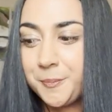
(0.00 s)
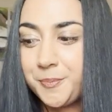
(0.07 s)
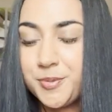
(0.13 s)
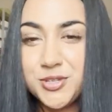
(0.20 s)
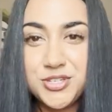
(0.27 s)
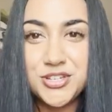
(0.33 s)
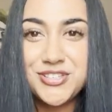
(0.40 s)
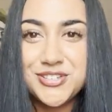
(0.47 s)

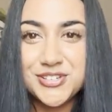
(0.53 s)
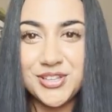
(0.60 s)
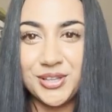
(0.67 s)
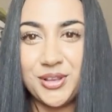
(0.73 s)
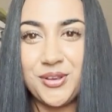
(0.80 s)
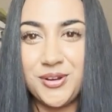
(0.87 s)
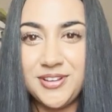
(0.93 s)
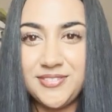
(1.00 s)
Producers
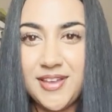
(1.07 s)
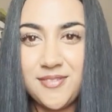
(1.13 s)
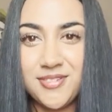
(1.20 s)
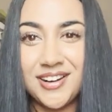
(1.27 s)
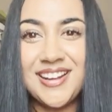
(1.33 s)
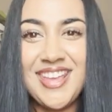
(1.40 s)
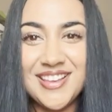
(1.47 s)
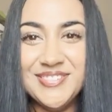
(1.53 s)
and crew member
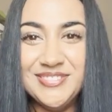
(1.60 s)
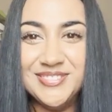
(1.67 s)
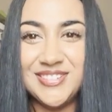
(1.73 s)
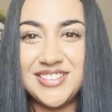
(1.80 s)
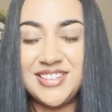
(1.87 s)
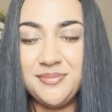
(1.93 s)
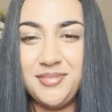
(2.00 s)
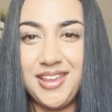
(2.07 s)
came over
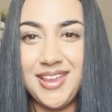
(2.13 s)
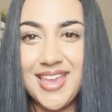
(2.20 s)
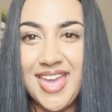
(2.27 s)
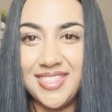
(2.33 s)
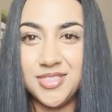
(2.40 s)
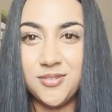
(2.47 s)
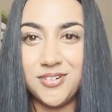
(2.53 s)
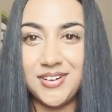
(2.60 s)
to me
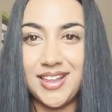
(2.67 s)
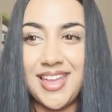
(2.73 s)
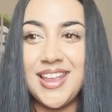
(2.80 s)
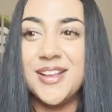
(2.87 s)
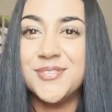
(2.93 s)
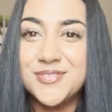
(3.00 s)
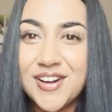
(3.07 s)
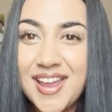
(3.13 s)
and they were
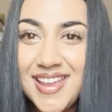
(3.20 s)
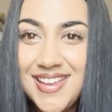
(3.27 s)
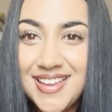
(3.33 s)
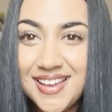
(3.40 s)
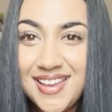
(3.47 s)
like, right,